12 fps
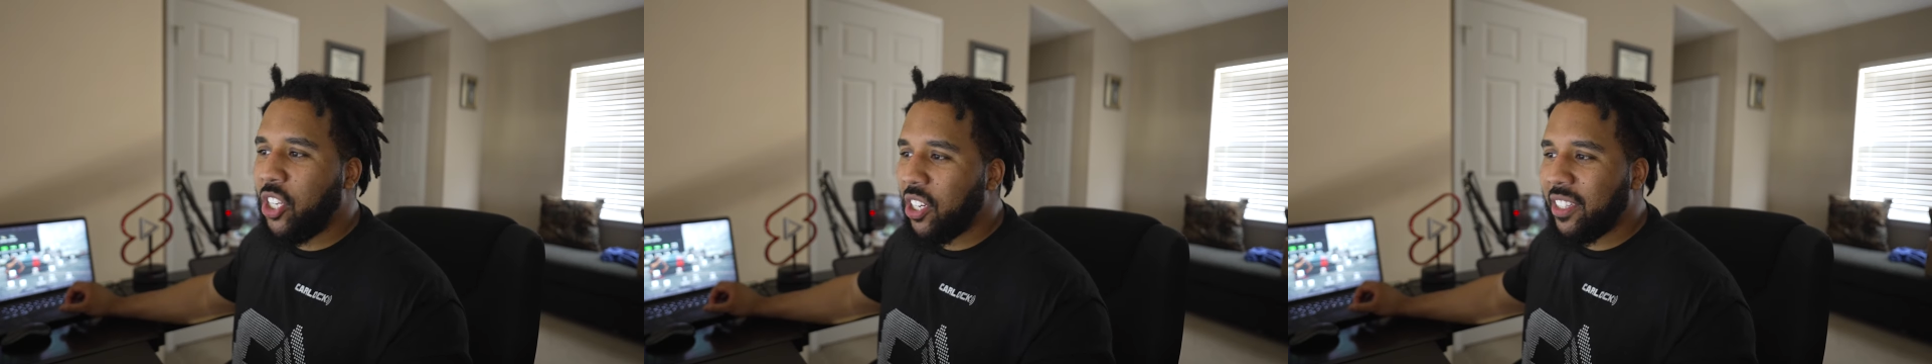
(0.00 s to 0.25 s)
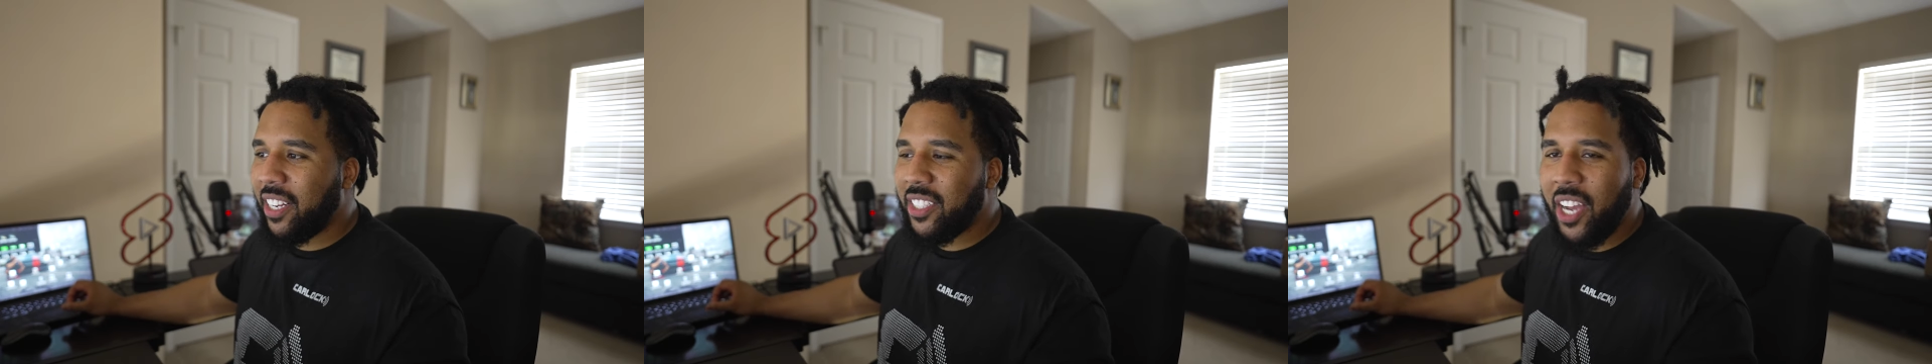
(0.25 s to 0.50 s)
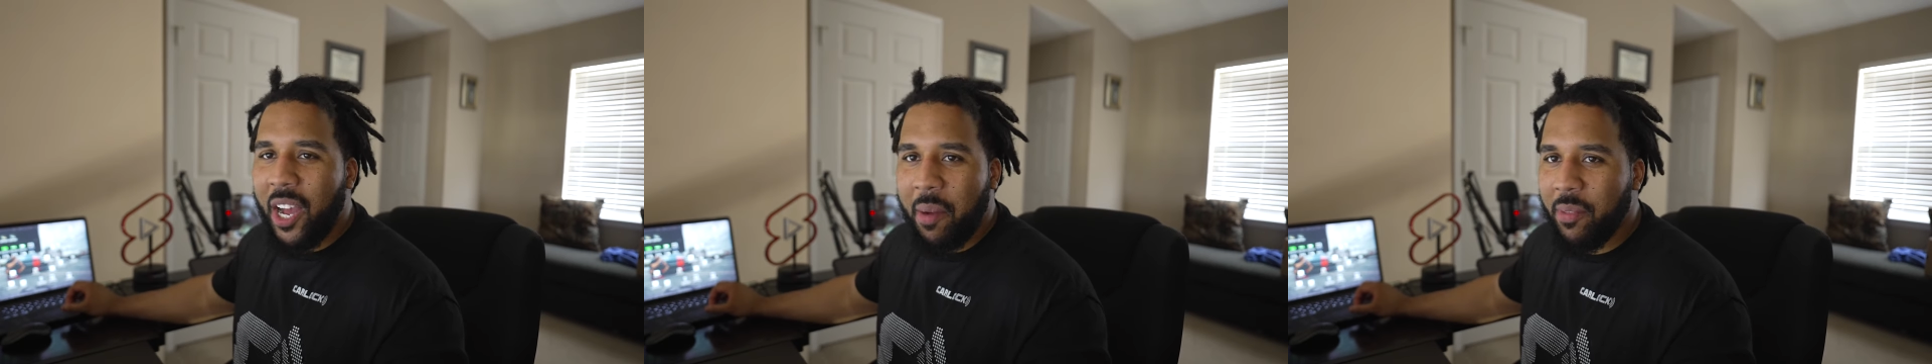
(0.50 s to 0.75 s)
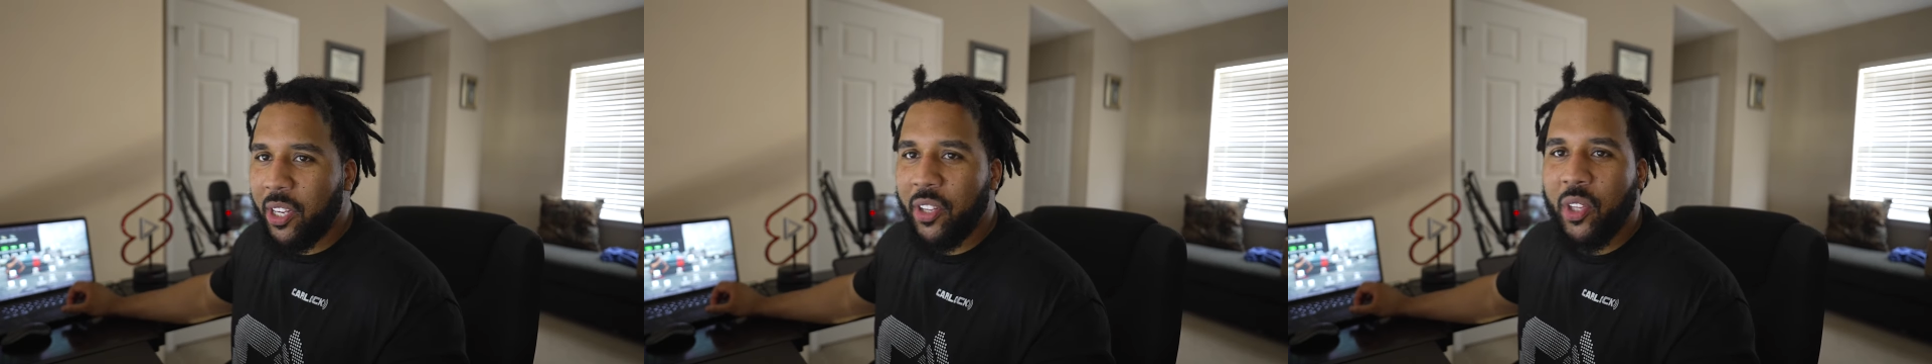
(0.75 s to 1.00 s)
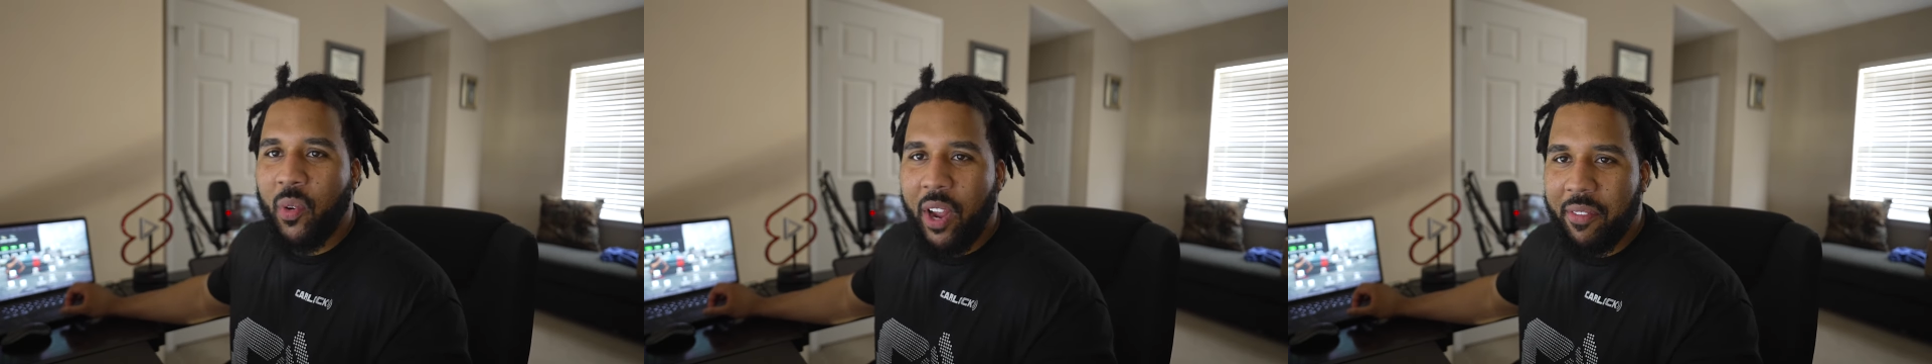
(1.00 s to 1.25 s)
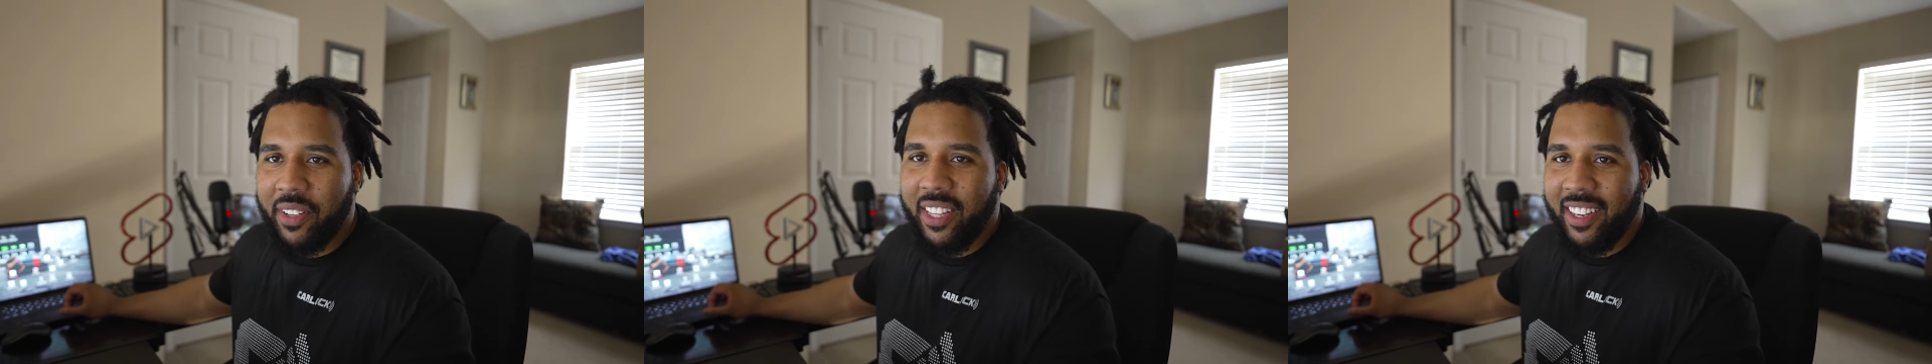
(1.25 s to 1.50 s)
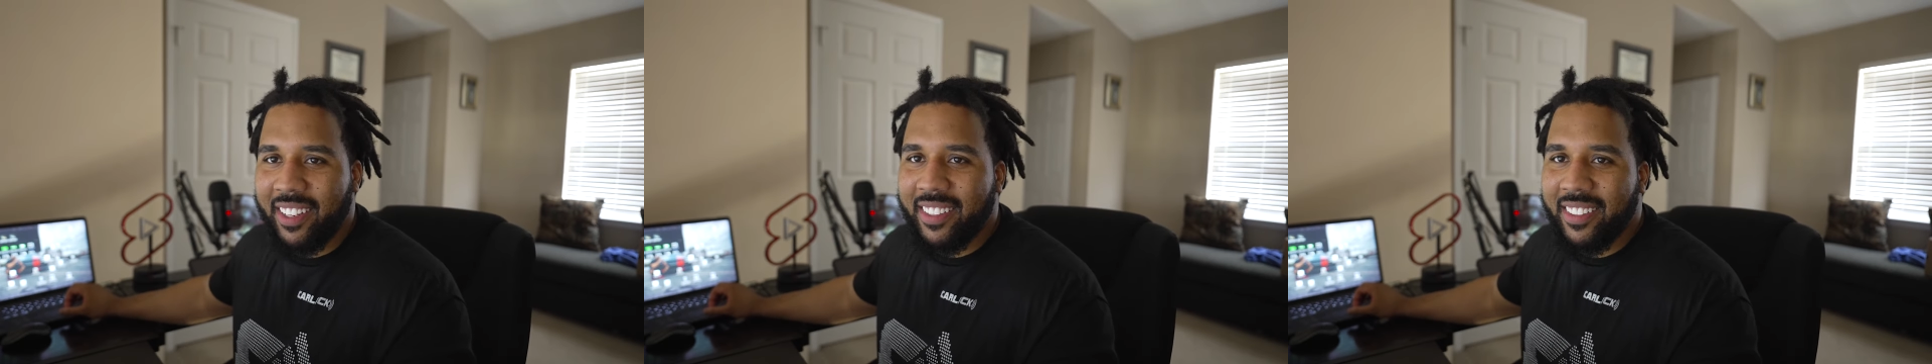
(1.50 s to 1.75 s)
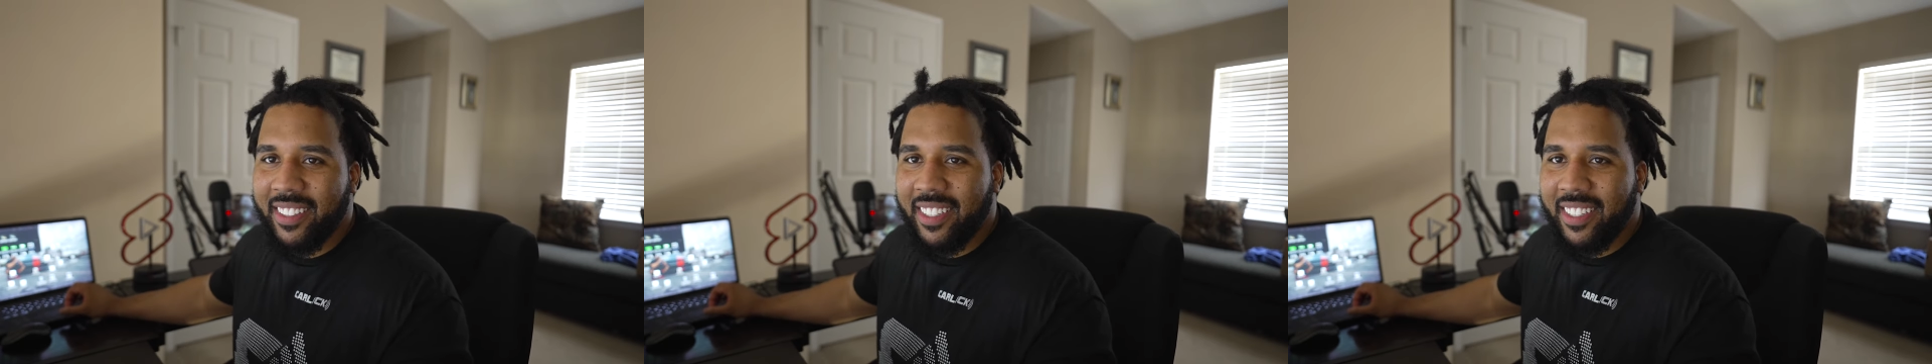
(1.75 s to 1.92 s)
took their time looking through everything.